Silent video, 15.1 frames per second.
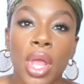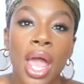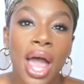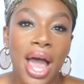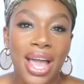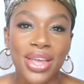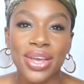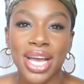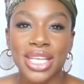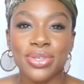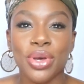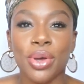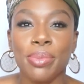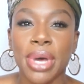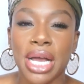Hi you guys,
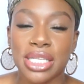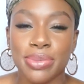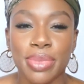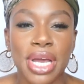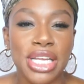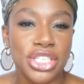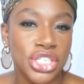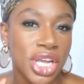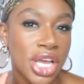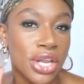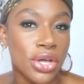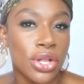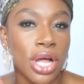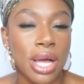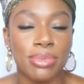welcome back to my
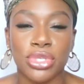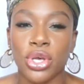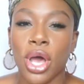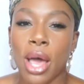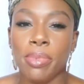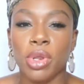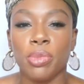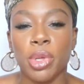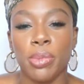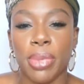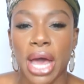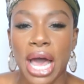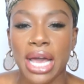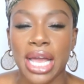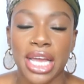channel. I'm so happy to be
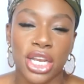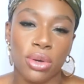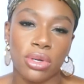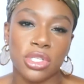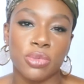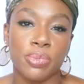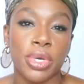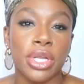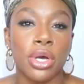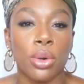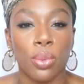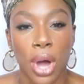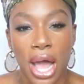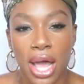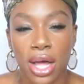back. I know it's been a
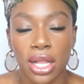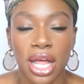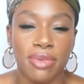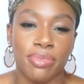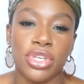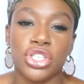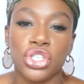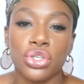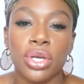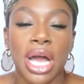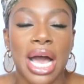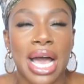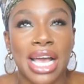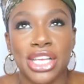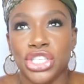while. I've missed you
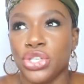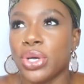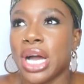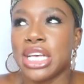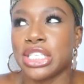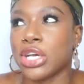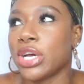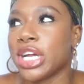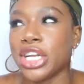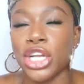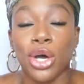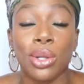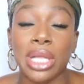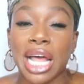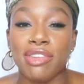guys. You guys already
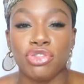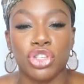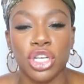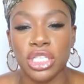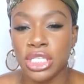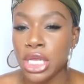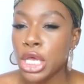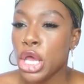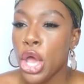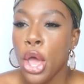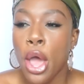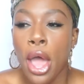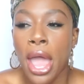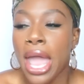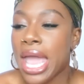know life just,
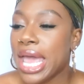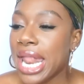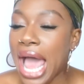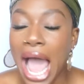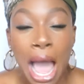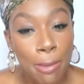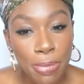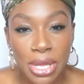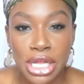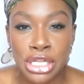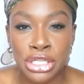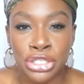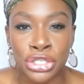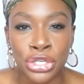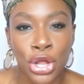it
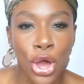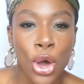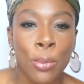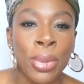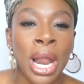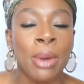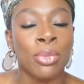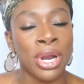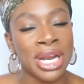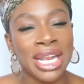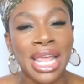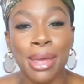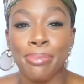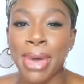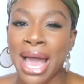happens, you know, but I'm ready to
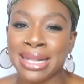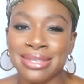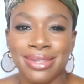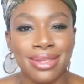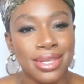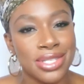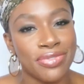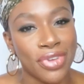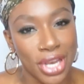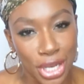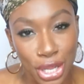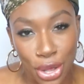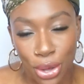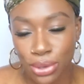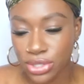get back to these
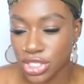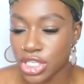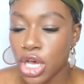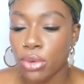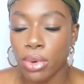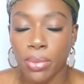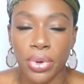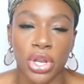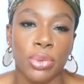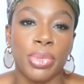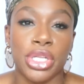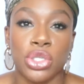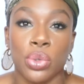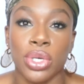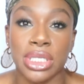videos. So what we're going to
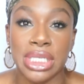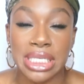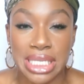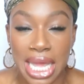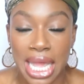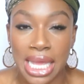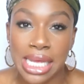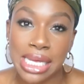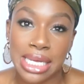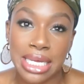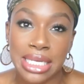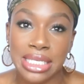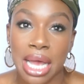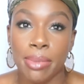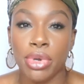be doing today
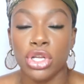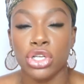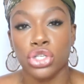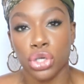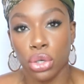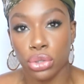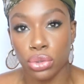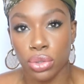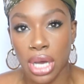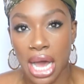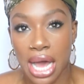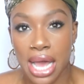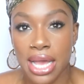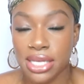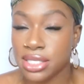is I'm going to show you
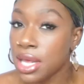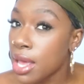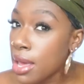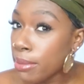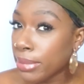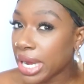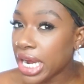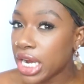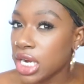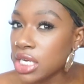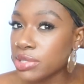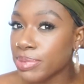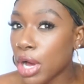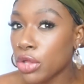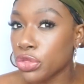guys, my hair
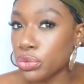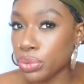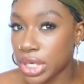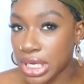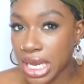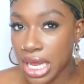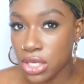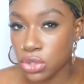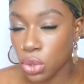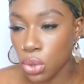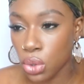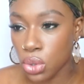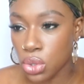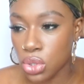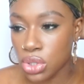is about 3 days
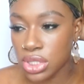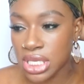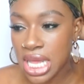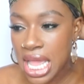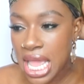old